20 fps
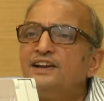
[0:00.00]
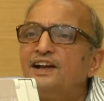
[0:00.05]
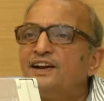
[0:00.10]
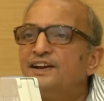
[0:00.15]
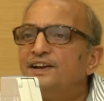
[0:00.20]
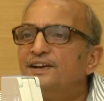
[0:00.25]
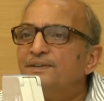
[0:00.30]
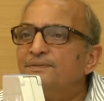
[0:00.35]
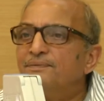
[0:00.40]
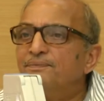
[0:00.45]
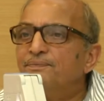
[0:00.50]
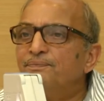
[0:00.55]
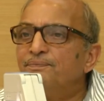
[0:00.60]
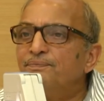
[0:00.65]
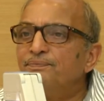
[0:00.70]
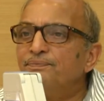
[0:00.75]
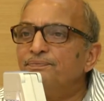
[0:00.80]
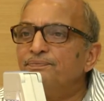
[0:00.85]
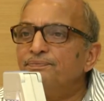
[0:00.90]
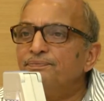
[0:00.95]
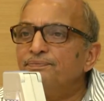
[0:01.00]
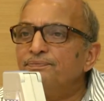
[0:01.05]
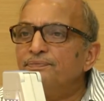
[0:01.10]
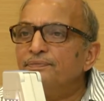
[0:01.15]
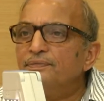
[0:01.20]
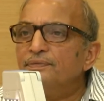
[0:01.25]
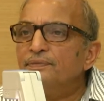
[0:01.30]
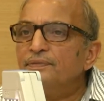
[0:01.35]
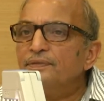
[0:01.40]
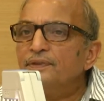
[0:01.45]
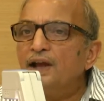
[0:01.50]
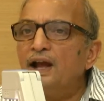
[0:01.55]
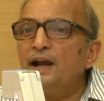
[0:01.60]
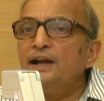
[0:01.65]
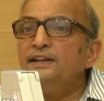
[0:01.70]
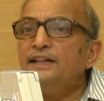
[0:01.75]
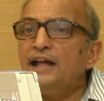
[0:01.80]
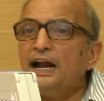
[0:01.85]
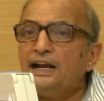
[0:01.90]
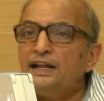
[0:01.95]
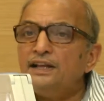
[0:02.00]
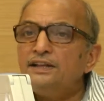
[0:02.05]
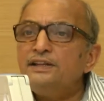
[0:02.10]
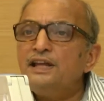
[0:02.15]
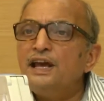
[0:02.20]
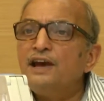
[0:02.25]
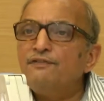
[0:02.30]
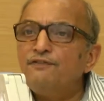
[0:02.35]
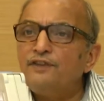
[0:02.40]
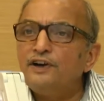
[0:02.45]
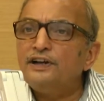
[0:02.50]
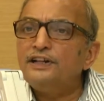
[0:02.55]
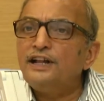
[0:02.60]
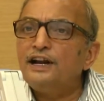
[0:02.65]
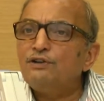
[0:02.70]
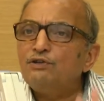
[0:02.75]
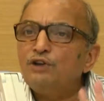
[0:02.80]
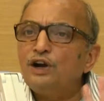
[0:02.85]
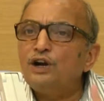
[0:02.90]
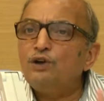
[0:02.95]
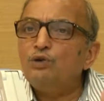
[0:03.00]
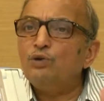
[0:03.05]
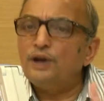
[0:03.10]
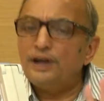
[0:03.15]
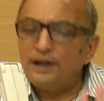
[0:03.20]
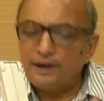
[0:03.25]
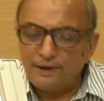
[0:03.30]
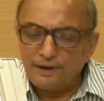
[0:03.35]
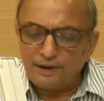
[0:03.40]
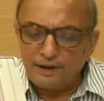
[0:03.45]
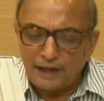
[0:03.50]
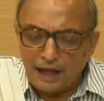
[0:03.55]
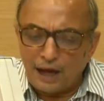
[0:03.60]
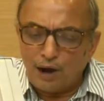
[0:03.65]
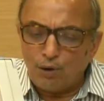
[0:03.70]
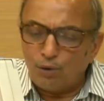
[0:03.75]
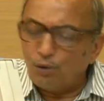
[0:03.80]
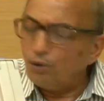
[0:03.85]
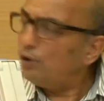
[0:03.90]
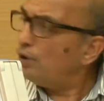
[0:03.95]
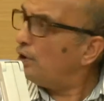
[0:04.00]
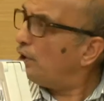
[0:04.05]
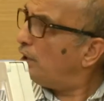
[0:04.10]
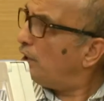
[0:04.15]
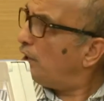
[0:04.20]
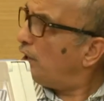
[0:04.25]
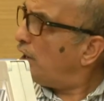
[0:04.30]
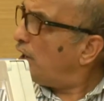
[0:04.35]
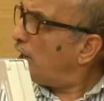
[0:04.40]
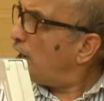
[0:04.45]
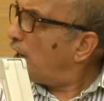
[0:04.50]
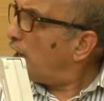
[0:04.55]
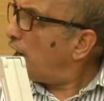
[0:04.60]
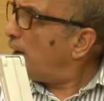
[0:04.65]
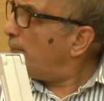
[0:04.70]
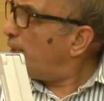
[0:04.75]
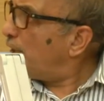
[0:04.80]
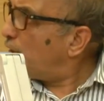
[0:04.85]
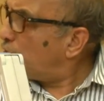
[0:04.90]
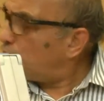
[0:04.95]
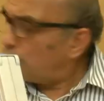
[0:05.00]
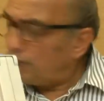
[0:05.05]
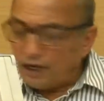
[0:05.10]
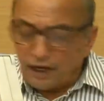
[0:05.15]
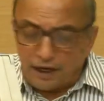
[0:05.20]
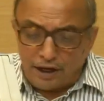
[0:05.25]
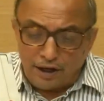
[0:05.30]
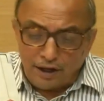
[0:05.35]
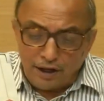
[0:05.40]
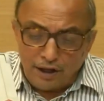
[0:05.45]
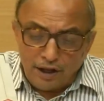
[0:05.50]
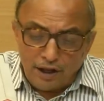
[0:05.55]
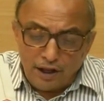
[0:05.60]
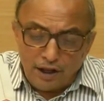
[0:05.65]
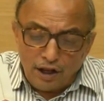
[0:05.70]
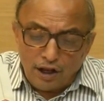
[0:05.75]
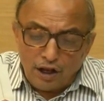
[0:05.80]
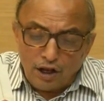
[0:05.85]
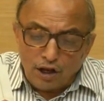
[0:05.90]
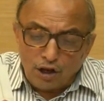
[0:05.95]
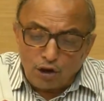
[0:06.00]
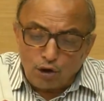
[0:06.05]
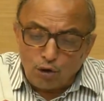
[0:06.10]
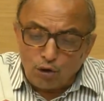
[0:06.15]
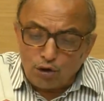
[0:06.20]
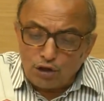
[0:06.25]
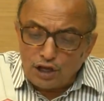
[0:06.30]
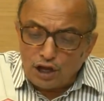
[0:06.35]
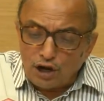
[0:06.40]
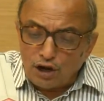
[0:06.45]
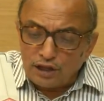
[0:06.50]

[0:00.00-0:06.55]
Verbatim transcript: learning. And that is the effort that we are doing. Now, coming to the closure